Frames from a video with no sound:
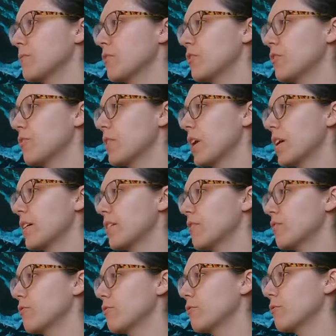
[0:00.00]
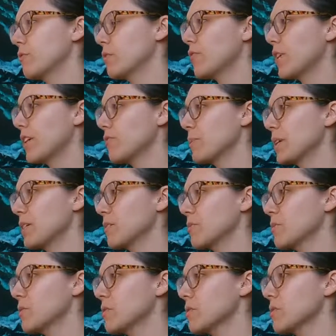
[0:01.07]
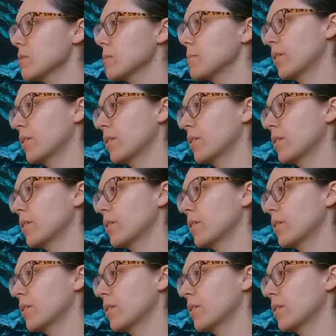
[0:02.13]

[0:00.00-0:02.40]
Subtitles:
5 pounds.